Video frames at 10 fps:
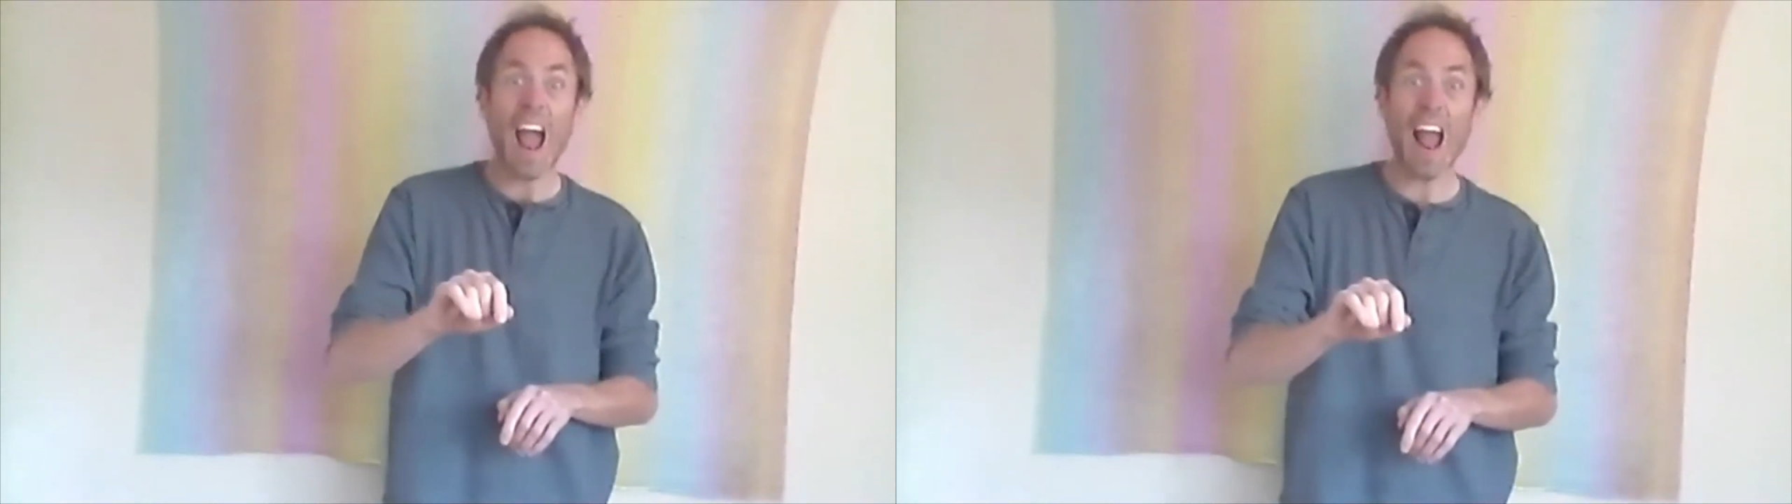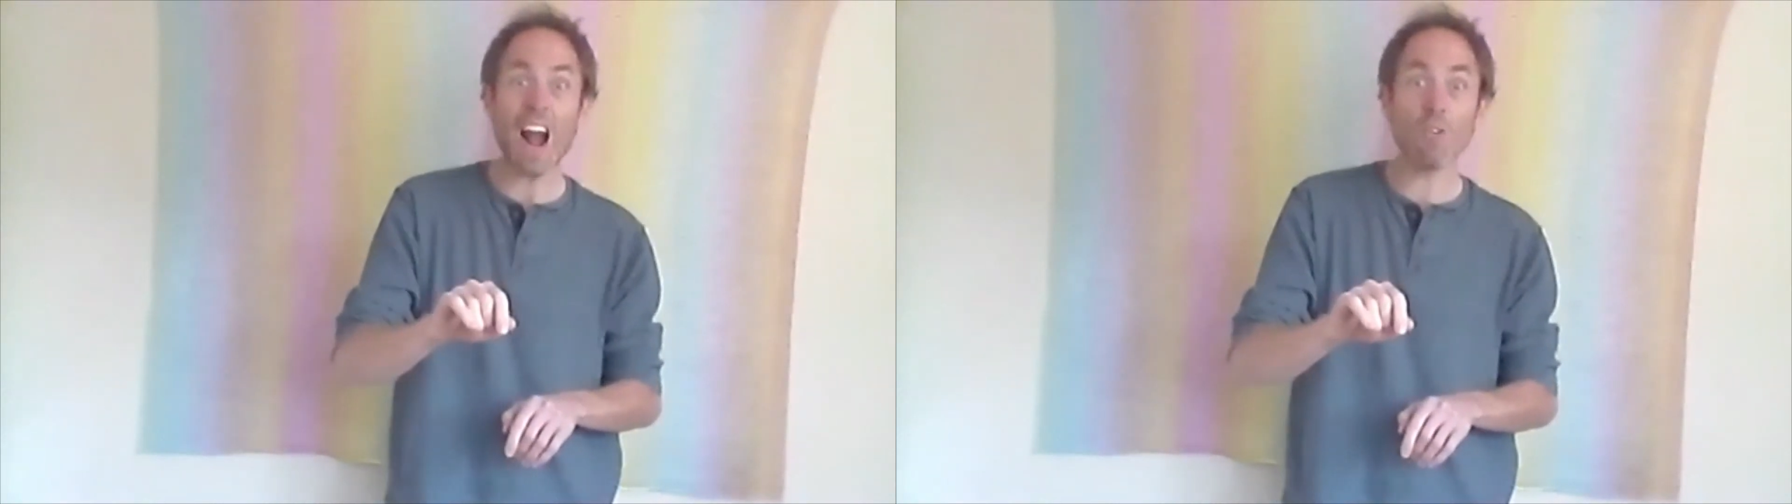
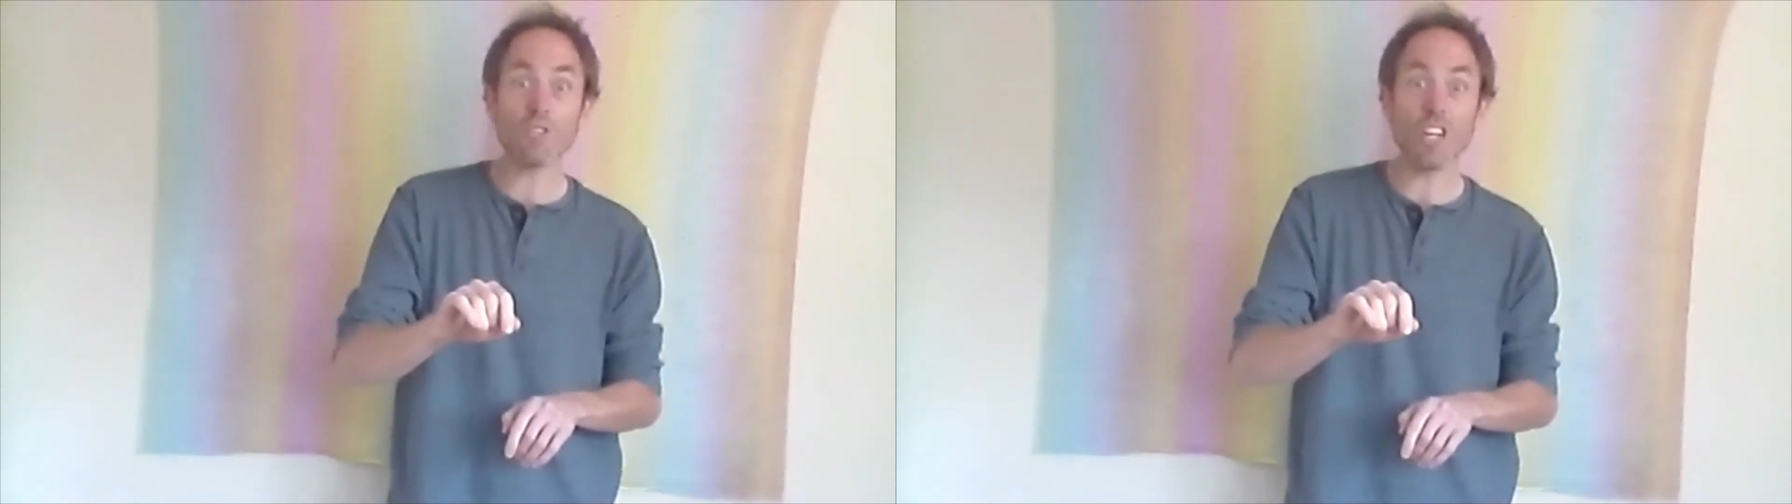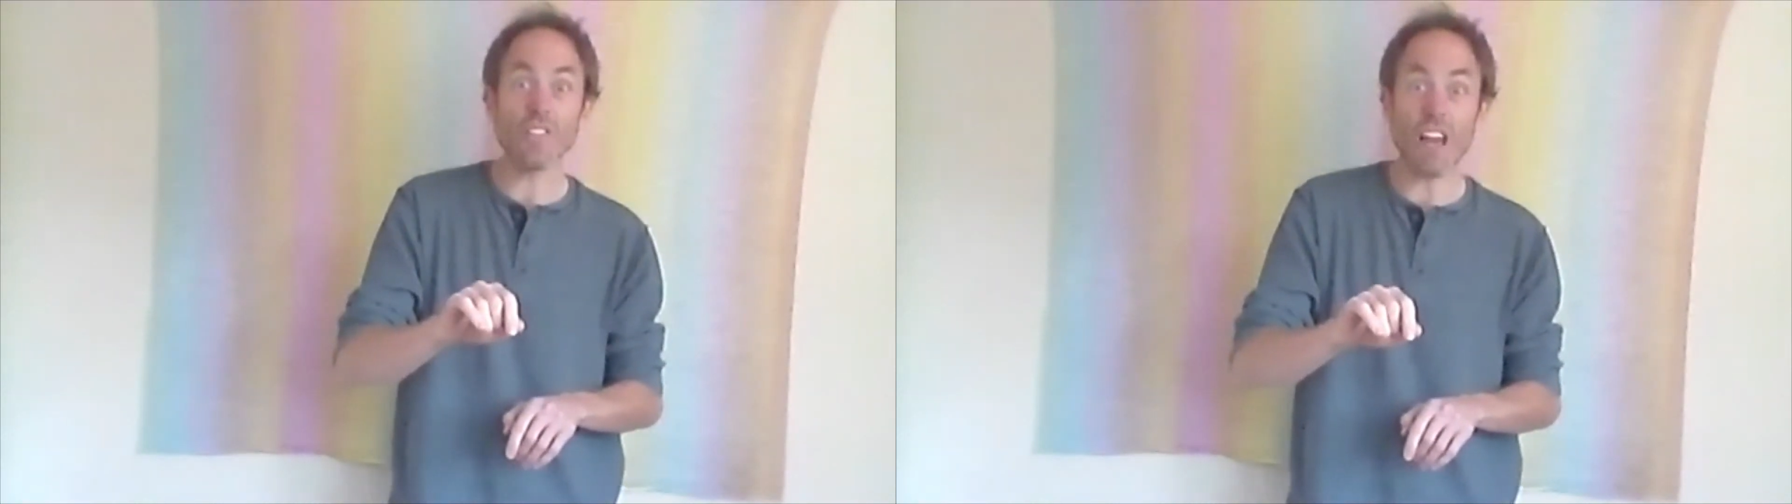Out
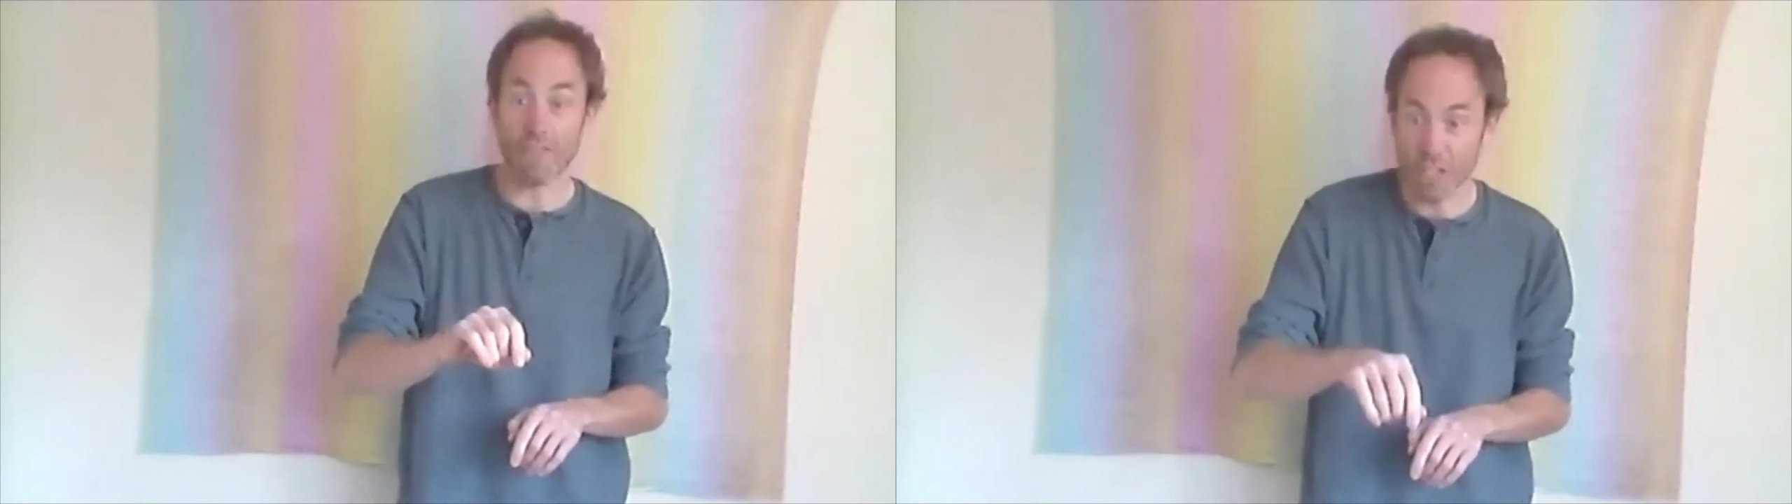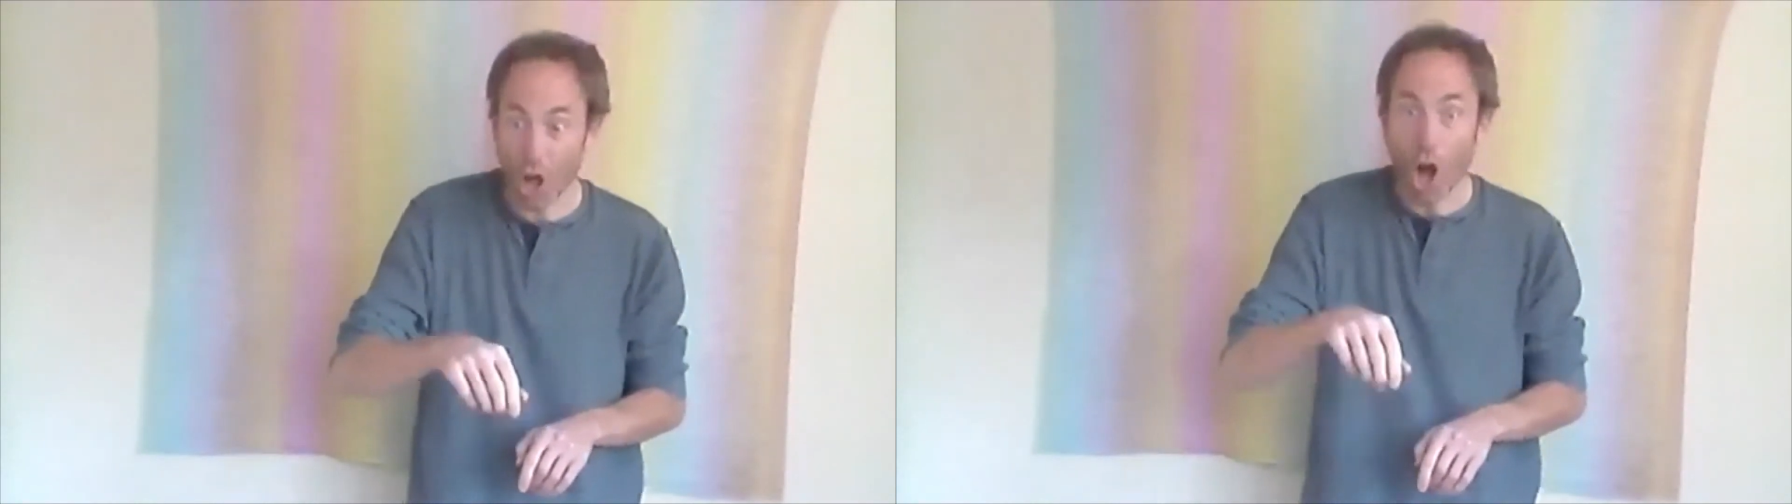of the
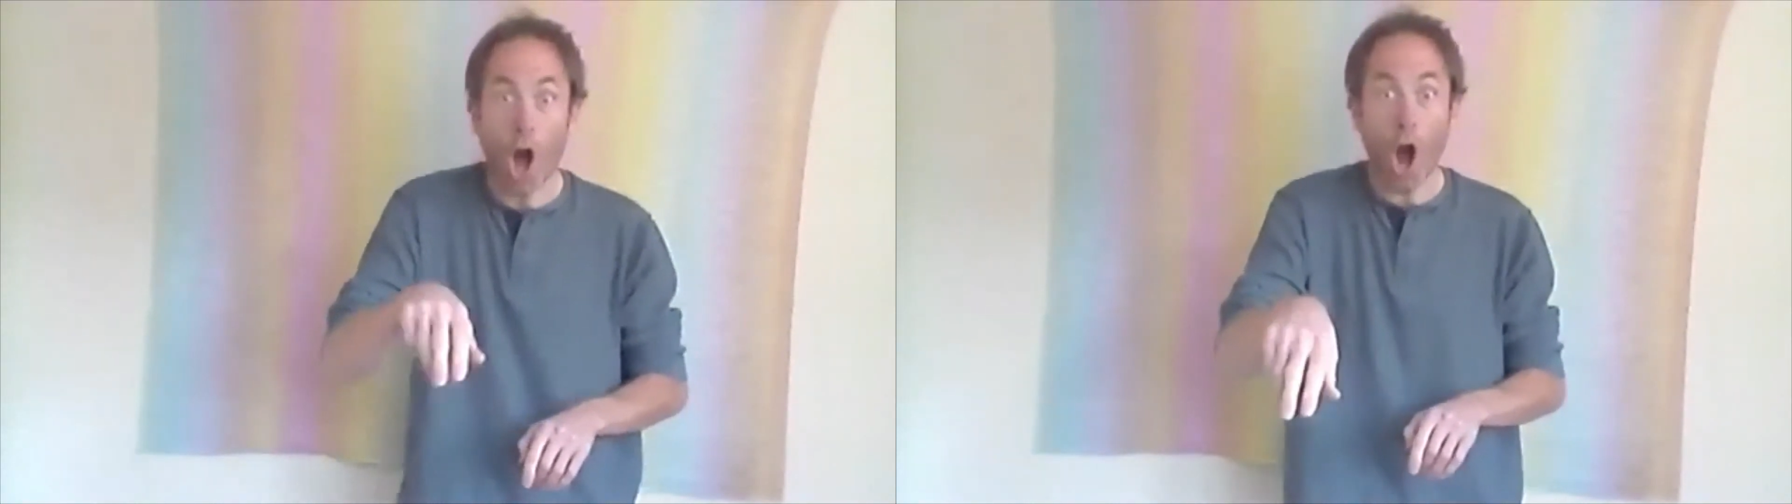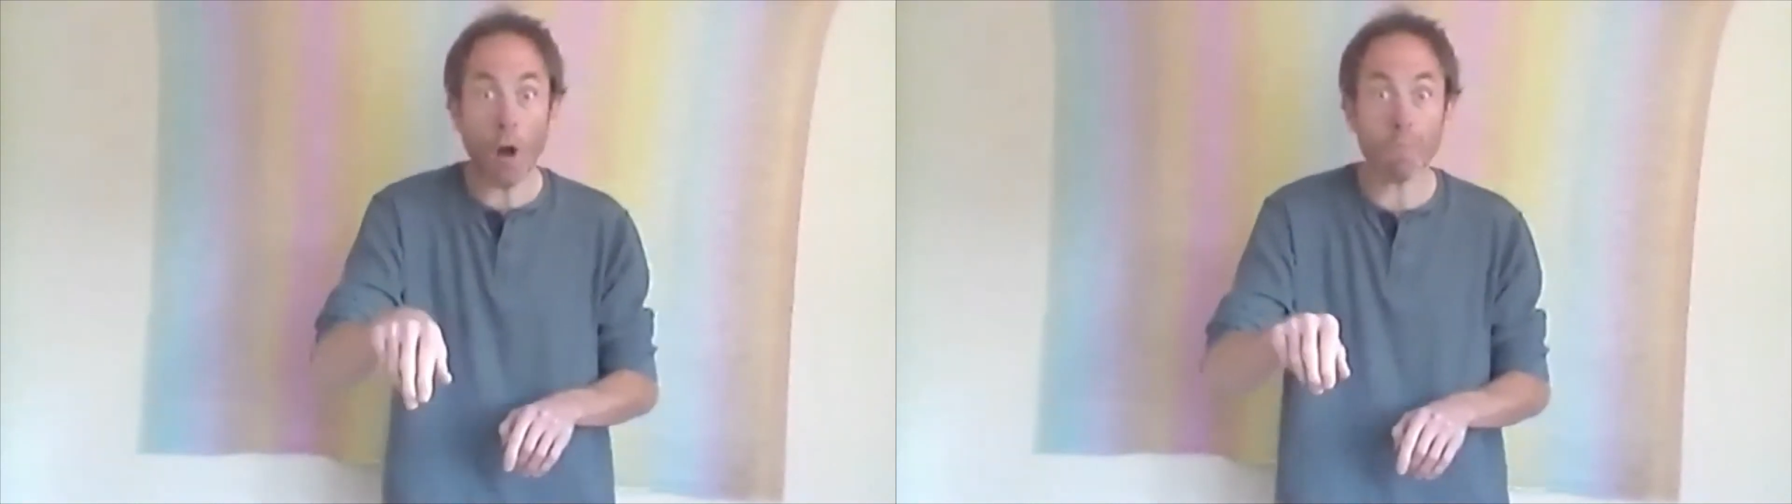oven
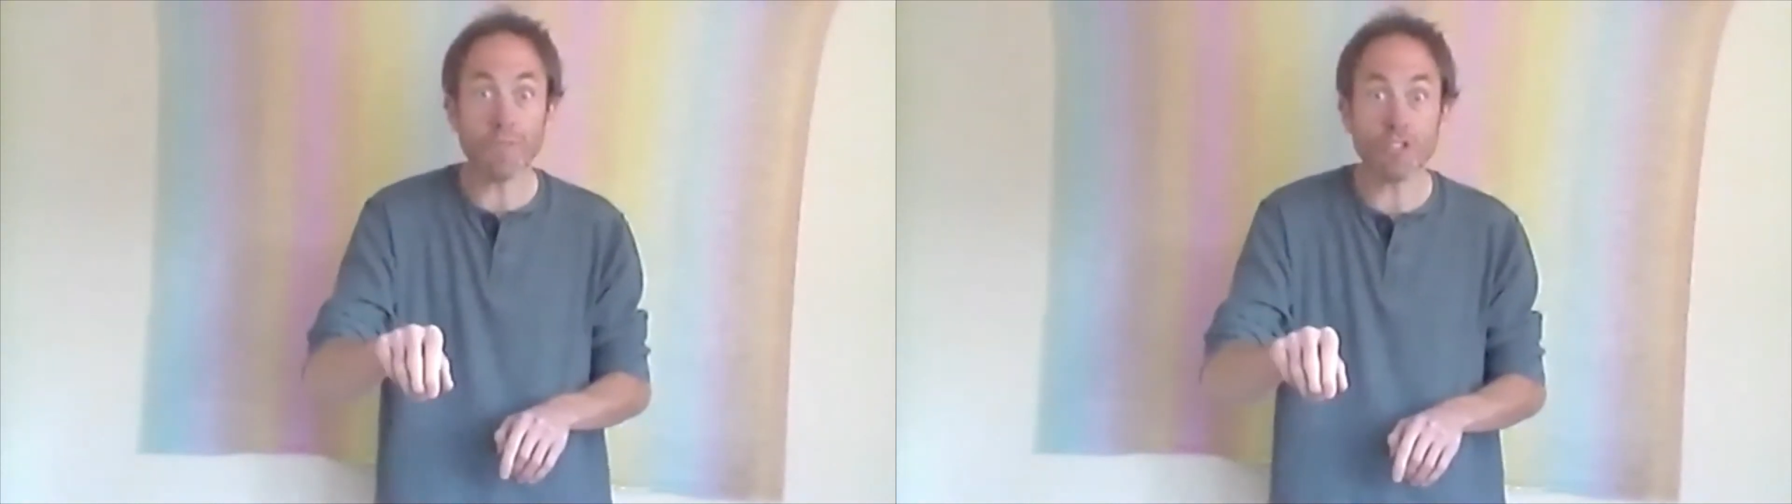popped